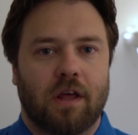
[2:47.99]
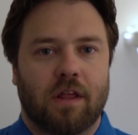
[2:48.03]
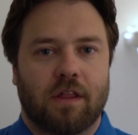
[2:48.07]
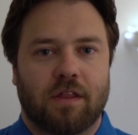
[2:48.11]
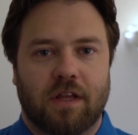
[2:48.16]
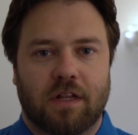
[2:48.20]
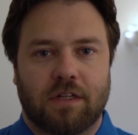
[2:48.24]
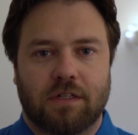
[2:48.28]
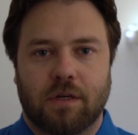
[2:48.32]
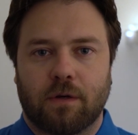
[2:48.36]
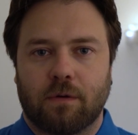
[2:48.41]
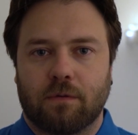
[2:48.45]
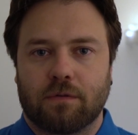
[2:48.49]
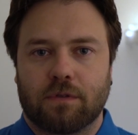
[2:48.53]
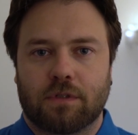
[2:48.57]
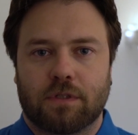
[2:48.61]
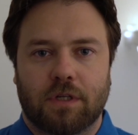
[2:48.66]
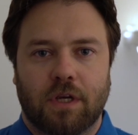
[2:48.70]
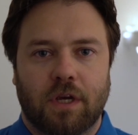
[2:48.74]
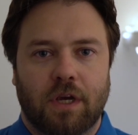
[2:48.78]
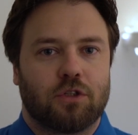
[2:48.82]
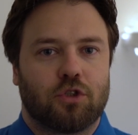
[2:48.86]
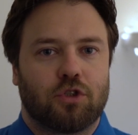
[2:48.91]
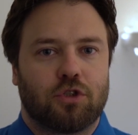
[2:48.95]
They don't
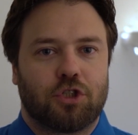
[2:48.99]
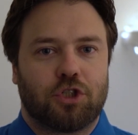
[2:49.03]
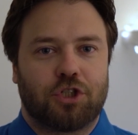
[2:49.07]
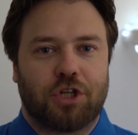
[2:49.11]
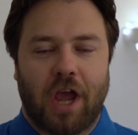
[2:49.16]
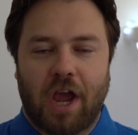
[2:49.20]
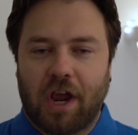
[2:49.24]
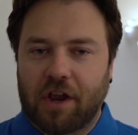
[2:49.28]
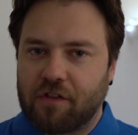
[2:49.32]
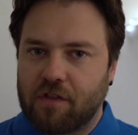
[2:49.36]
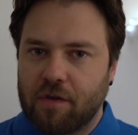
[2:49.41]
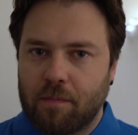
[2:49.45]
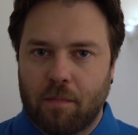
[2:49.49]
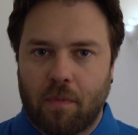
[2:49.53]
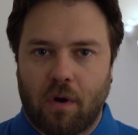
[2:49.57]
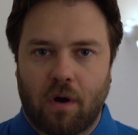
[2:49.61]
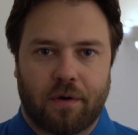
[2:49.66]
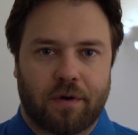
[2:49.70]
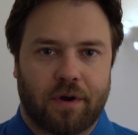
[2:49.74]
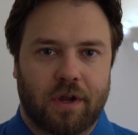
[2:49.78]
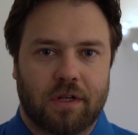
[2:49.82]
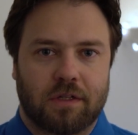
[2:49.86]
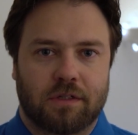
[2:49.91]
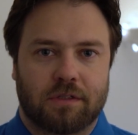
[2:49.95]
check the
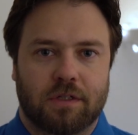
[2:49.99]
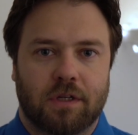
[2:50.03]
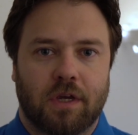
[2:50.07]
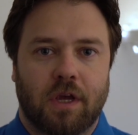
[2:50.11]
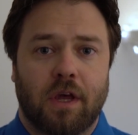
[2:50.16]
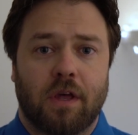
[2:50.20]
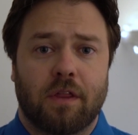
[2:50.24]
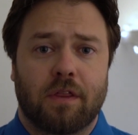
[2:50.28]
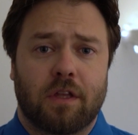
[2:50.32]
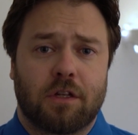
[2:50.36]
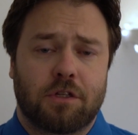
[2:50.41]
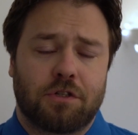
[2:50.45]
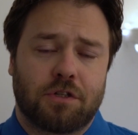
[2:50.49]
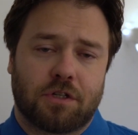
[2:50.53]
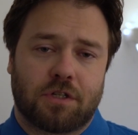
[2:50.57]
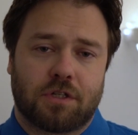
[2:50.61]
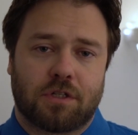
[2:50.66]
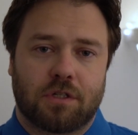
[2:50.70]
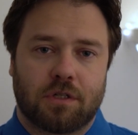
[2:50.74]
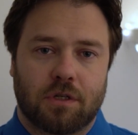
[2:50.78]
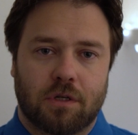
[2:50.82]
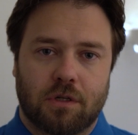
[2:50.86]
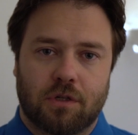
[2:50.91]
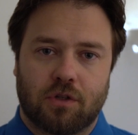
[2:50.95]
market. They
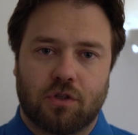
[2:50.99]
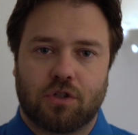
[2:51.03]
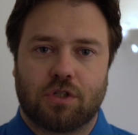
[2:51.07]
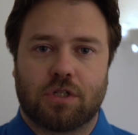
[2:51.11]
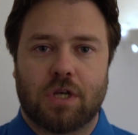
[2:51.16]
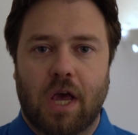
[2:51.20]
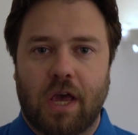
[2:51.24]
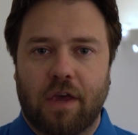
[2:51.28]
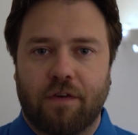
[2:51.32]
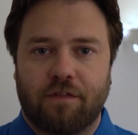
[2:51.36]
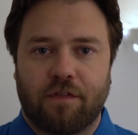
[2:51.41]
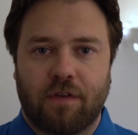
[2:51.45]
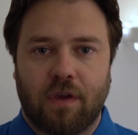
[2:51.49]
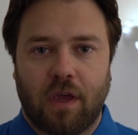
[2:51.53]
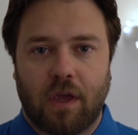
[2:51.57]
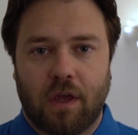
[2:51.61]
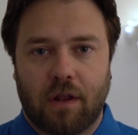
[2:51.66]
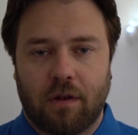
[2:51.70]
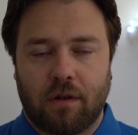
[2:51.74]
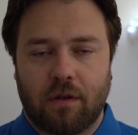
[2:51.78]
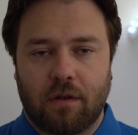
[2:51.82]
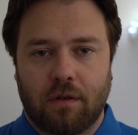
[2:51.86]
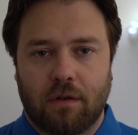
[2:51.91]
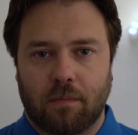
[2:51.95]
just dive
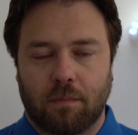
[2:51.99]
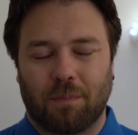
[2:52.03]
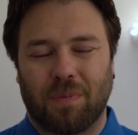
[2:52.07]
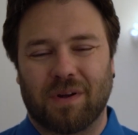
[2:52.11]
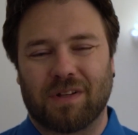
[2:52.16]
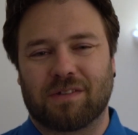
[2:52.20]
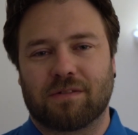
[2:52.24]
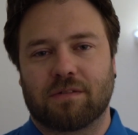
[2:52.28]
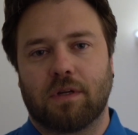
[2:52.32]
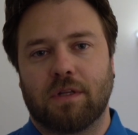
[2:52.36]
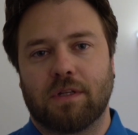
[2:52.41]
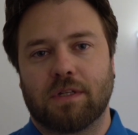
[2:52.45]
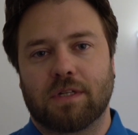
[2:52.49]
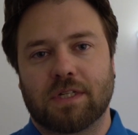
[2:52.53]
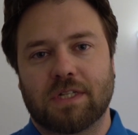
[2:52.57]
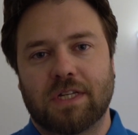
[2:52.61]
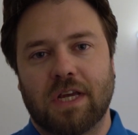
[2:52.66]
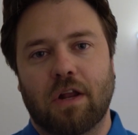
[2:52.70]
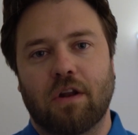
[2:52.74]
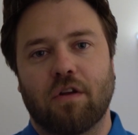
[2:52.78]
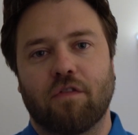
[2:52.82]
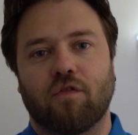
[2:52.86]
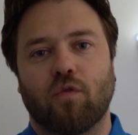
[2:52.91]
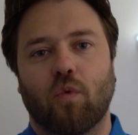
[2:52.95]
in, but
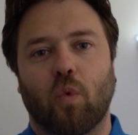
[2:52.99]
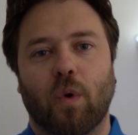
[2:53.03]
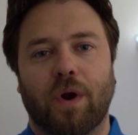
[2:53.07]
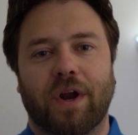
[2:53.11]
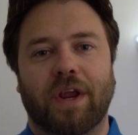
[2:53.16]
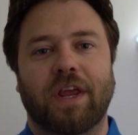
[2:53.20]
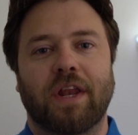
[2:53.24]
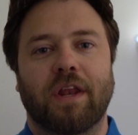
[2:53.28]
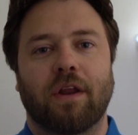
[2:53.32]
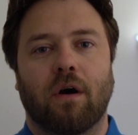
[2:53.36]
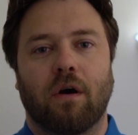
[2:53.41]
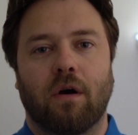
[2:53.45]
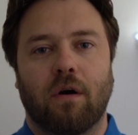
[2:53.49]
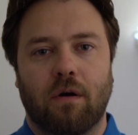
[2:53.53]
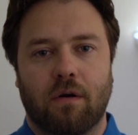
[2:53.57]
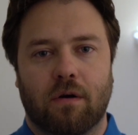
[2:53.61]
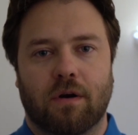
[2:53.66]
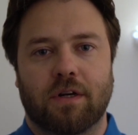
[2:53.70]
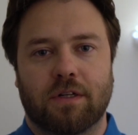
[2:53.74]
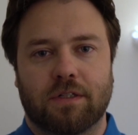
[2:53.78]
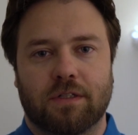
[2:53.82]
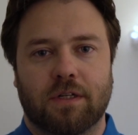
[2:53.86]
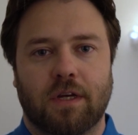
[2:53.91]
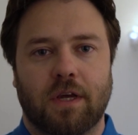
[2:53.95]
instead of working
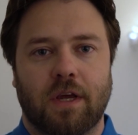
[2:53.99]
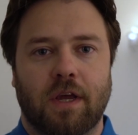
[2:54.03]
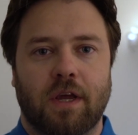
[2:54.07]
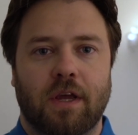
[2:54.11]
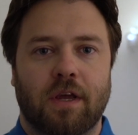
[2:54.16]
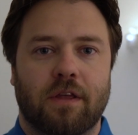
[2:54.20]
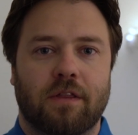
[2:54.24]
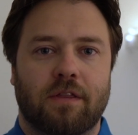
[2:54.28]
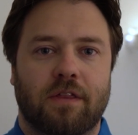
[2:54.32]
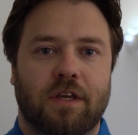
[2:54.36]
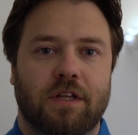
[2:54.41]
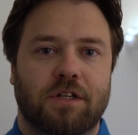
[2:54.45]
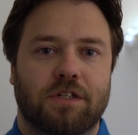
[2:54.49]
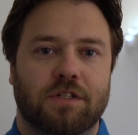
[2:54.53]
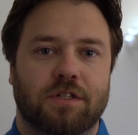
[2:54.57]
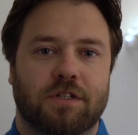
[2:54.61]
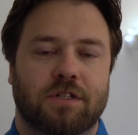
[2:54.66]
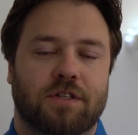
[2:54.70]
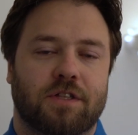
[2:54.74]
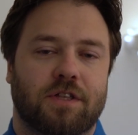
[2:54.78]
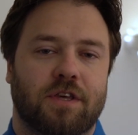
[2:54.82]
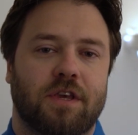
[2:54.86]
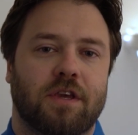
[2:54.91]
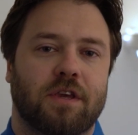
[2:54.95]
hard, they
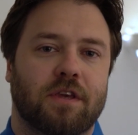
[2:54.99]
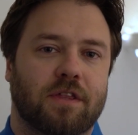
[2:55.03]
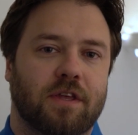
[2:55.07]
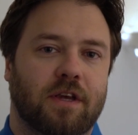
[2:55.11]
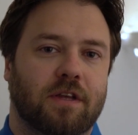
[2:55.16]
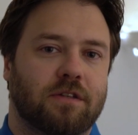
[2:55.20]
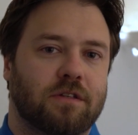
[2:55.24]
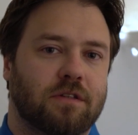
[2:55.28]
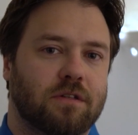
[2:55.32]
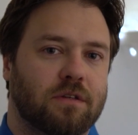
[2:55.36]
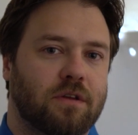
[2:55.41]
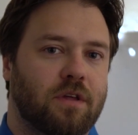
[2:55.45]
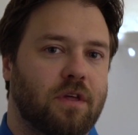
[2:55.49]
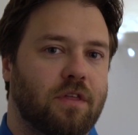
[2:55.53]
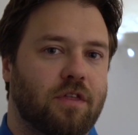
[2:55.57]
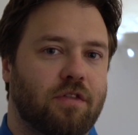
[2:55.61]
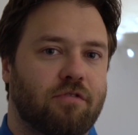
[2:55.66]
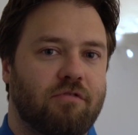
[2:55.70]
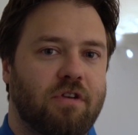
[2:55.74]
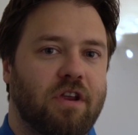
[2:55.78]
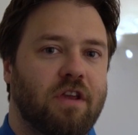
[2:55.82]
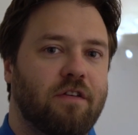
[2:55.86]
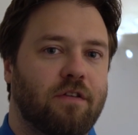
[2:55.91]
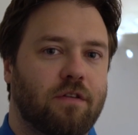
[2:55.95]
just think that
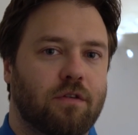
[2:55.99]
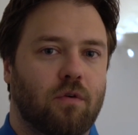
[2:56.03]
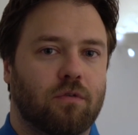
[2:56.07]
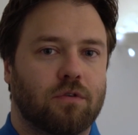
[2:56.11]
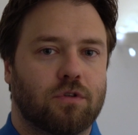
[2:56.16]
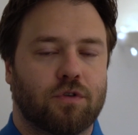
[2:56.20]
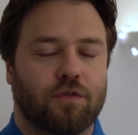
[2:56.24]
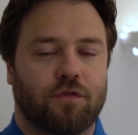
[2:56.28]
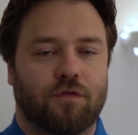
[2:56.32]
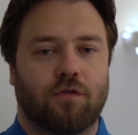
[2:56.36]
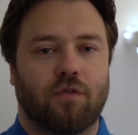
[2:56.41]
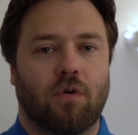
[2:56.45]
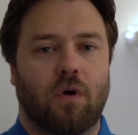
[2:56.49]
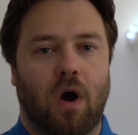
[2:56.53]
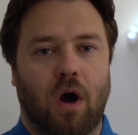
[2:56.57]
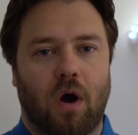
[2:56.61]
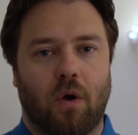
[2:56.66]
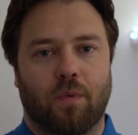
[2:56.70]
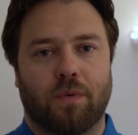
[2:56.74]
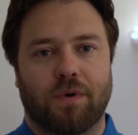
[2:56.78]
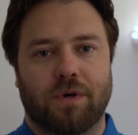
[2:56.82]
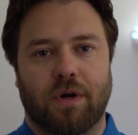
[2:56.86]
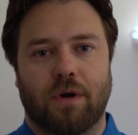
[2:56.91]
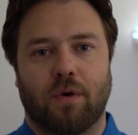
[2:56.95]
3 to 4
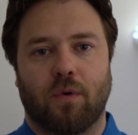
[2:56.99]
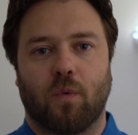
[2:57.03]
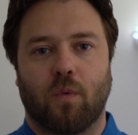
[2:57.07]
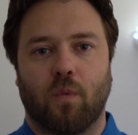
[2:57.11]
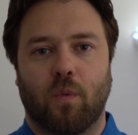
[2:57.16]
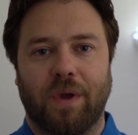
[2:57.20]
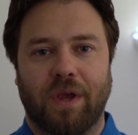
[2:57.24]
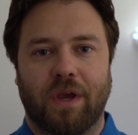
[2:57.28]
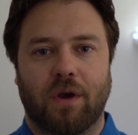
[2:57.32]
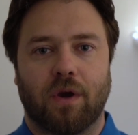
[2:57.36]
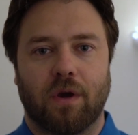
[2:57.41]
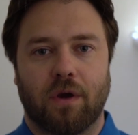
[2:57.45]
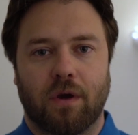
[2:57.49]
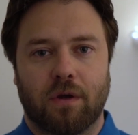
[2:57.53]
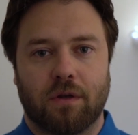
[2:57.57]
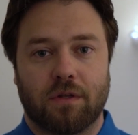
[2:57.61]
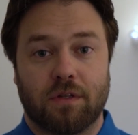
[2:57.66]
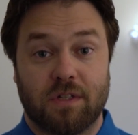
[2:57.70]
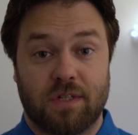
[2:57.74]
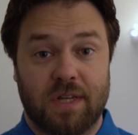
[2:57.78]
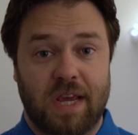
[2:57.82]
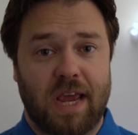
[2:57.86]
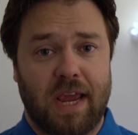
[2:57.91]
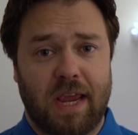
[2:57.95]
hour week
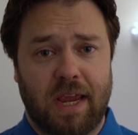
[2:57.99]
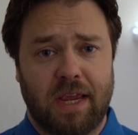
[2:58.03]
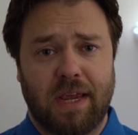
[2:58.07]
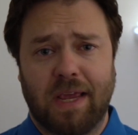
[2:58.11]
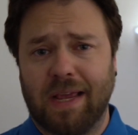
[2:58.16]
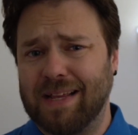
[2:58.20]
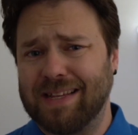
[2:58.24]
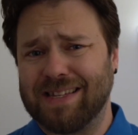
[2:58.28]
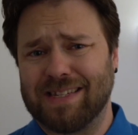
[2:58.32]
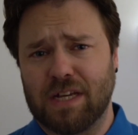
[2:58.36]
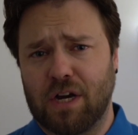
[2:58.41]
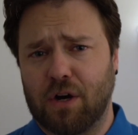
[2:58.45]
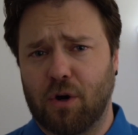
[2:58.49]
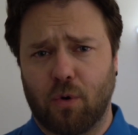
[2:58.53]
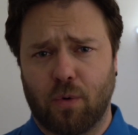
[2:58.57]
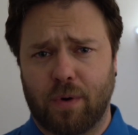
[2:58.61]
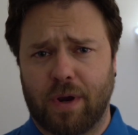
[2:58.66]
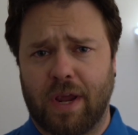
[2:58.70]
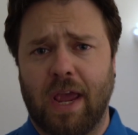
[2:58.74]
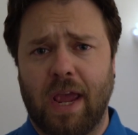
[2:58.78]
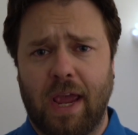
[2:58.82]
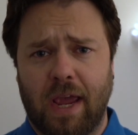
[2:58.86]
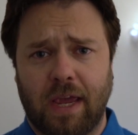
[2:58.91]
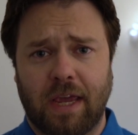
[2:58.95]
day is
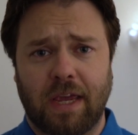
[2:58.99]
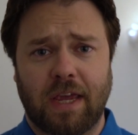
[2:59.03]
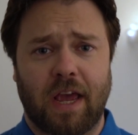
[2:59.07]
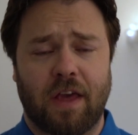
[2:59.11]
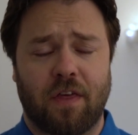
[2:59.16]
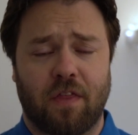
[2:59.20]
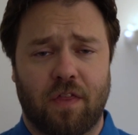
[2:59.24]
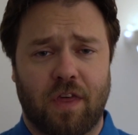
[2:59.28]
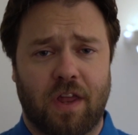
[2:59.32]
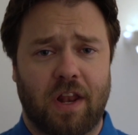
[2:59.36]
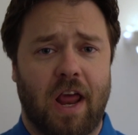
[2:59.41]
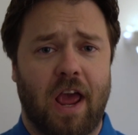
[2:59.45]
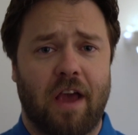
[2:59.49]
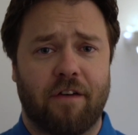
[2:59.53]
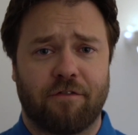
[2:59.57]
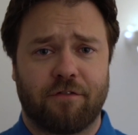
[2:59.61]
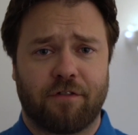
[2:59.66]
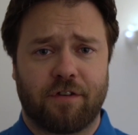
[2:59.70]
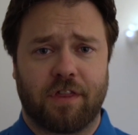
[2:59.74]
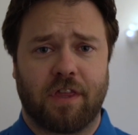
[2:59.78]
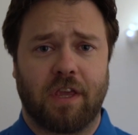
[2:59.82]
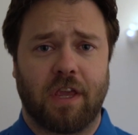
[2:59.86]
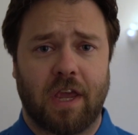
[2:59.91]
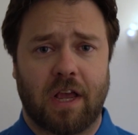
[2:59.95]
okay and then
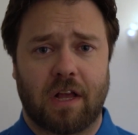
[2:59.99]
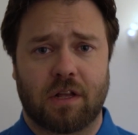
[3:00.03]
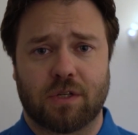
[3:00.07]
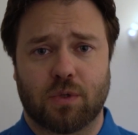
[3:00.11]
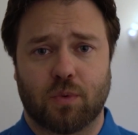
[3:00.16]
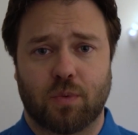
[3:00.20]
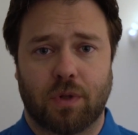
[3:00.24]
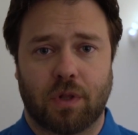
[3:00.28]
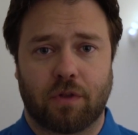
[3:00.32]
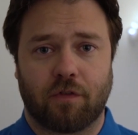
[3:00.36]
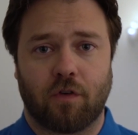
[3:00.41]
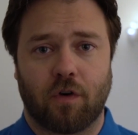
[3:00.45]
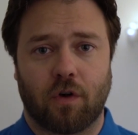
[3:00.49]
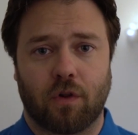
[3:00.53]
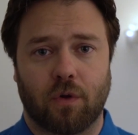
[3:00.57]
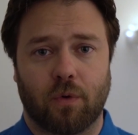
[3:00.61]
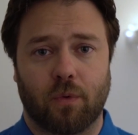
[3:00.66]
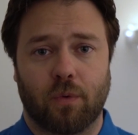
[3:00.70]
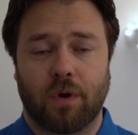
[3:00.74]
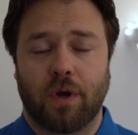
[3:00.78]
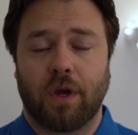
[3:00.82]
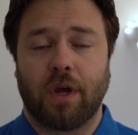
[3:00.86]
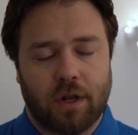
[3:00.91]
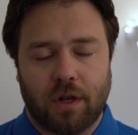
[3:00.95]
everything else will
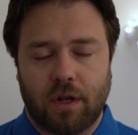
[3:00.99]
follow.